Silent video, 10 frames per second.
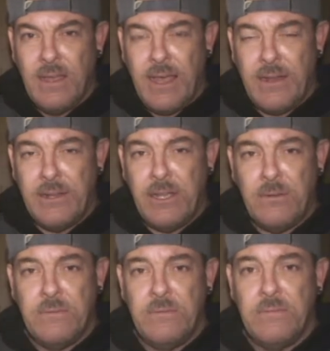I don't
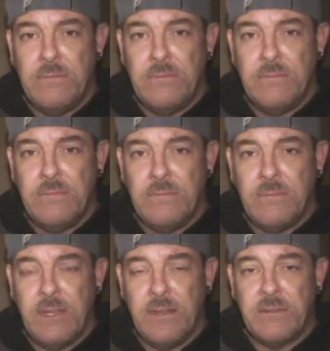know.
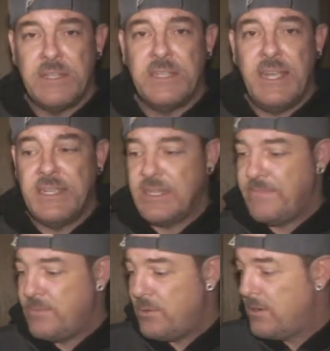I don't know what to say
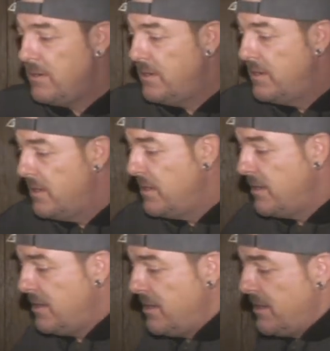except for
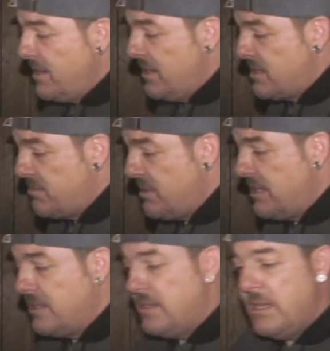it's
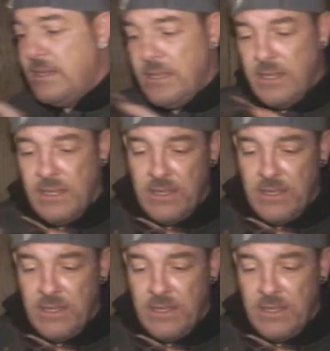really good.